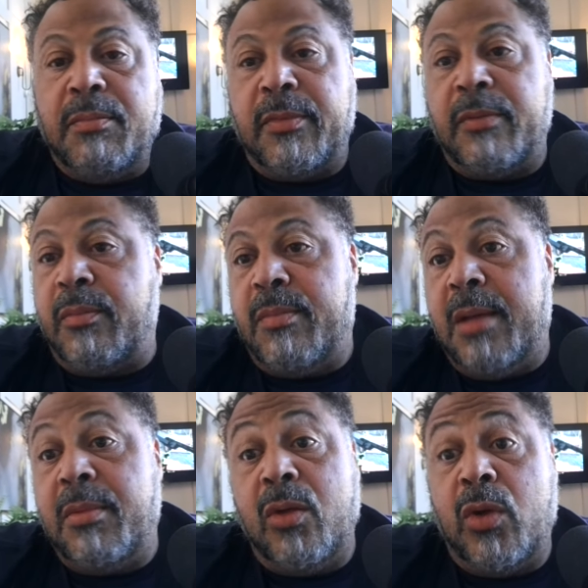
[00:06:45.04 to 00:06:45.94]

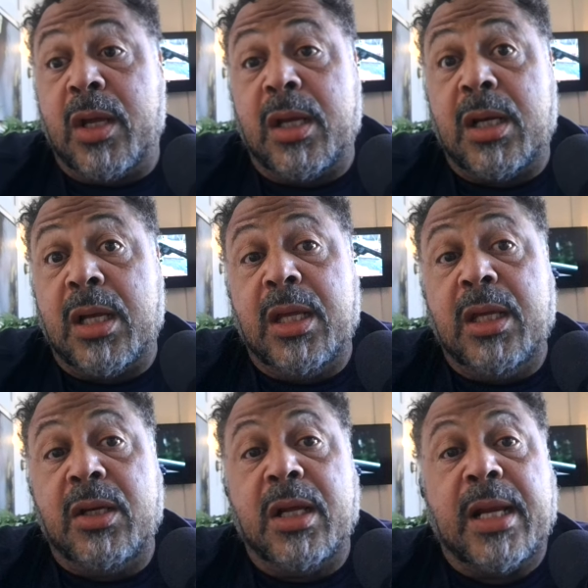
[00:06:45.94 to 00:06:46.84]
maybe you get lucky
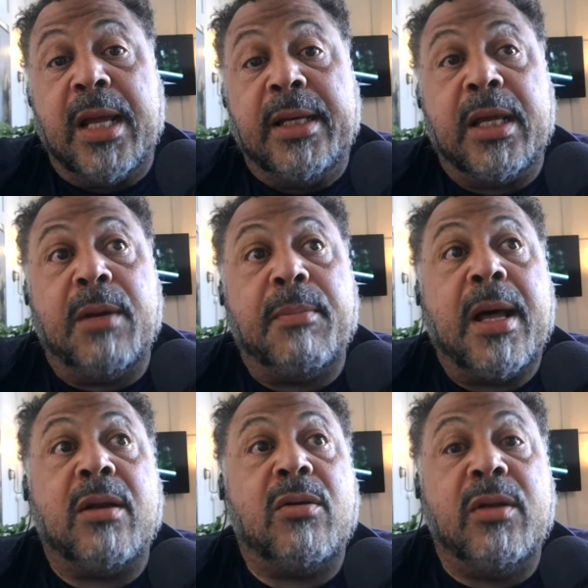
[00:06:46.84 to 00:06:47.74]
and you get lightning in a
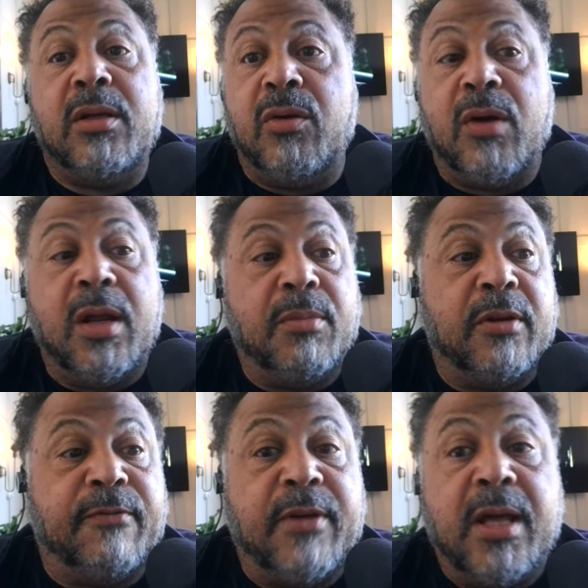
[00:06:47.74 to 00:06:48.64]
bottle and you're able
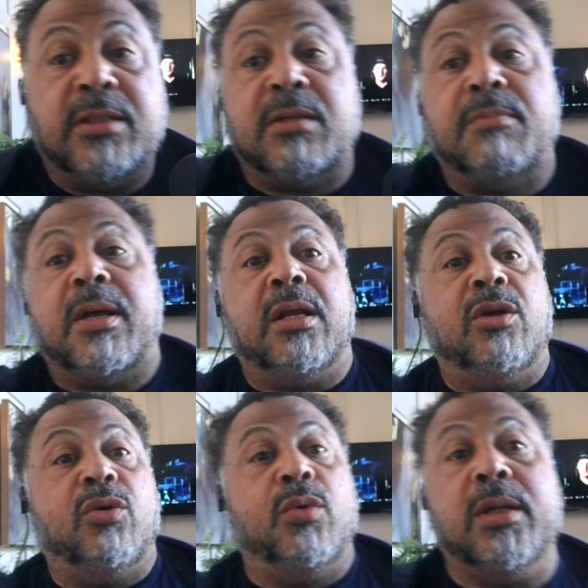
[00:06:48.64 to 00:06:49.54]
to find somebody
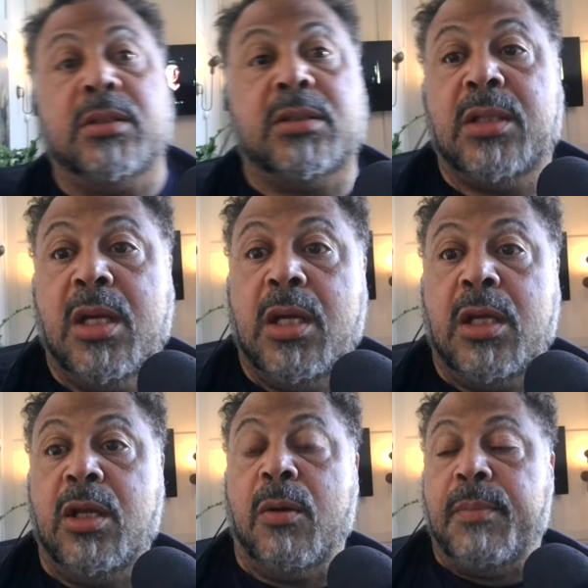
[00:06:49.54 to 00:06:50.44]
who is,
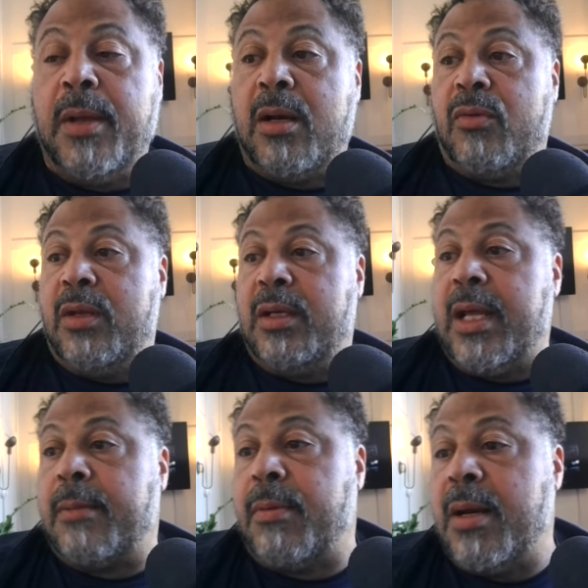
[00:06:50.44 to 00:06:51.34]
you know, better than
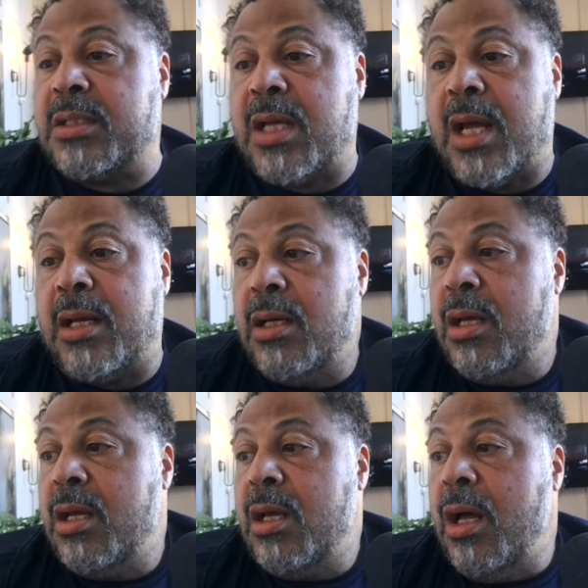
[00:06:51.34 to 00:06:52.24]
Dak Prescott.
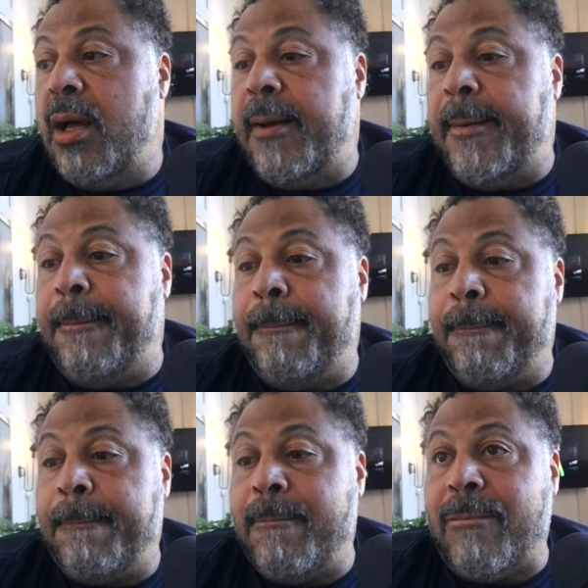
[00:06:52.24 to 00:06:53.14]
Um,
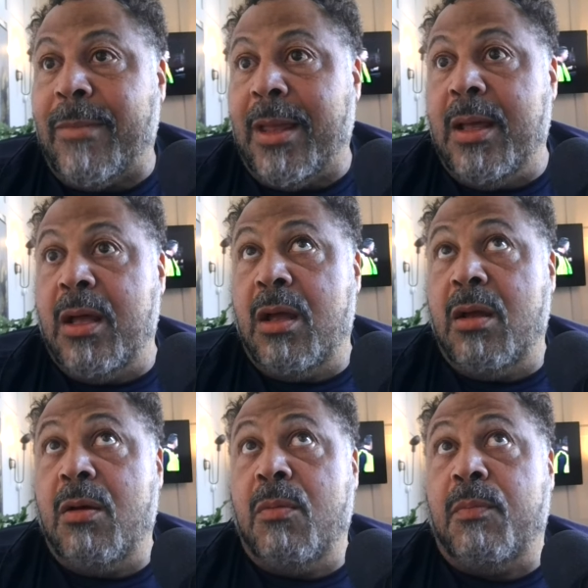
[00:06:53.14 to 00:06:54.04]

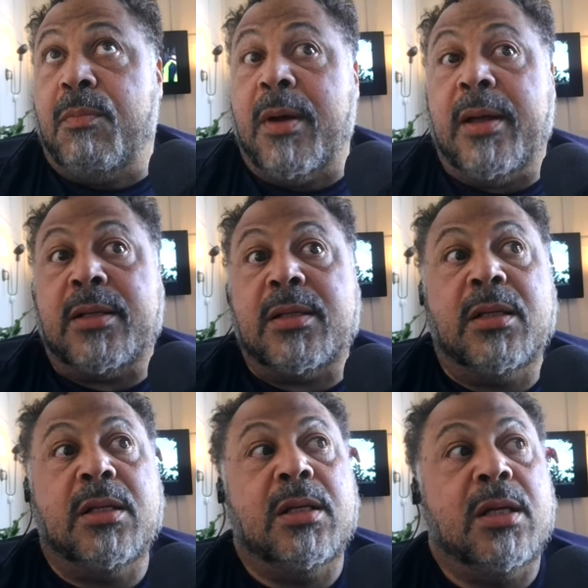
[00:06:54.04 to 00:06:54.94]
but
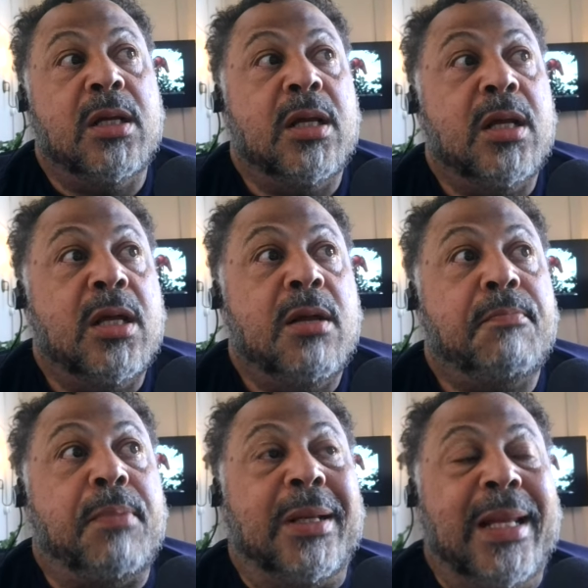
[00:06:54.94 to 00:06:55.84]

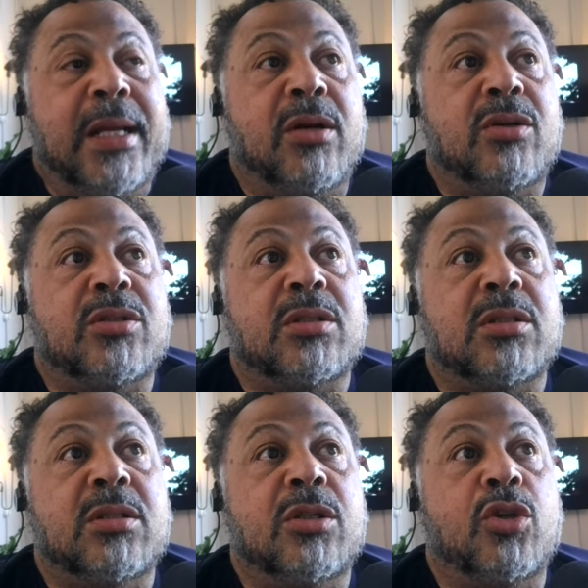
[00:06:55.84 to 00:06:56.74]
players,
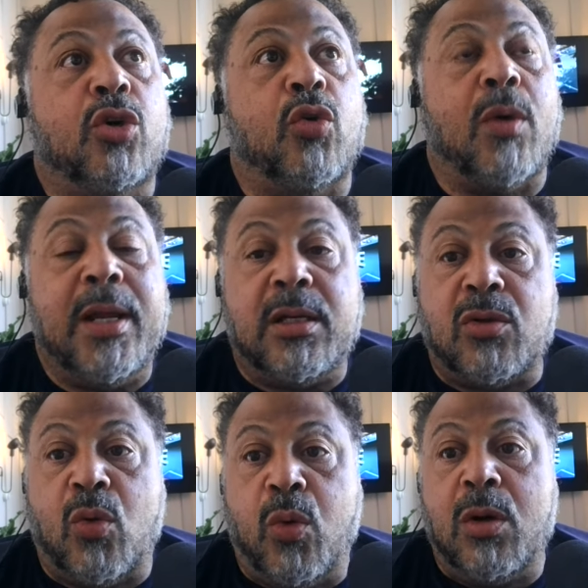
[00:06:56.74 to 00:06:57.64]
great
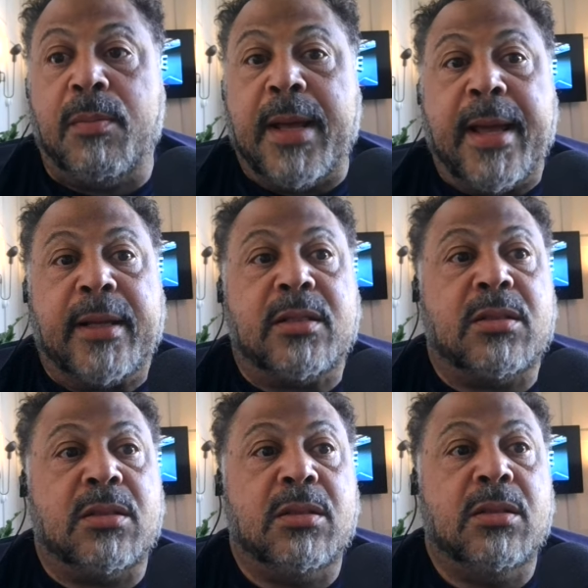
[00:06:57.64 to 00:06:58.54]

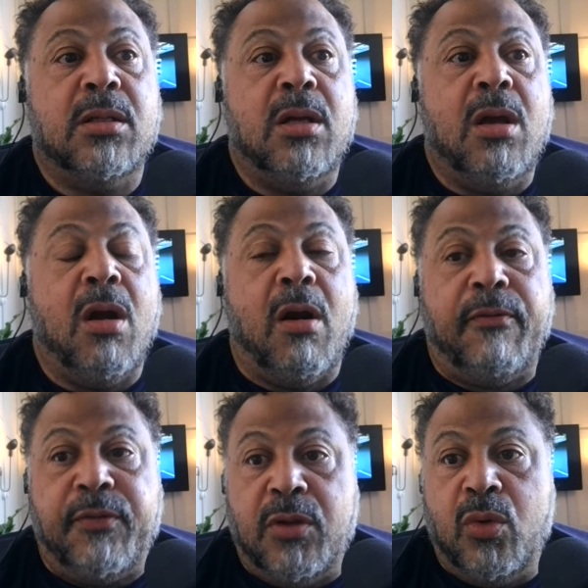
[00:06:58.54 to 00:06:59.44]
quarterbacks, are
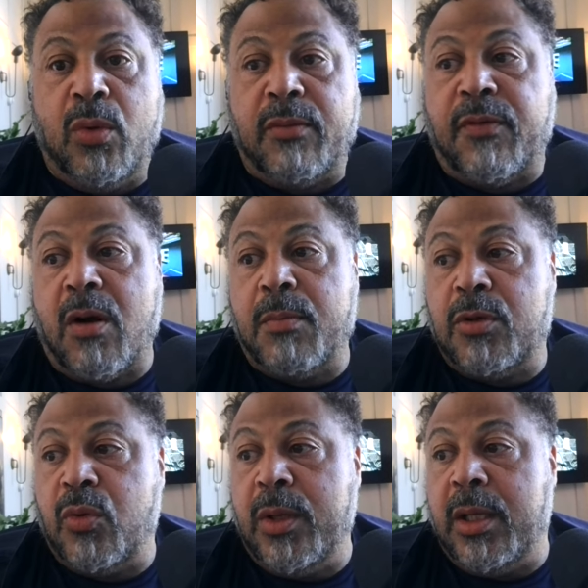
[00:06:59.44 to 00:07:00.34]
few and far
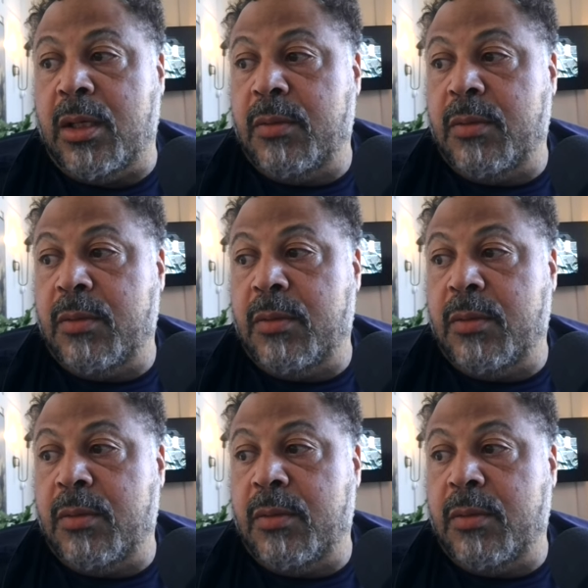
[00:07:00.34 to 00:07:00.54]
between.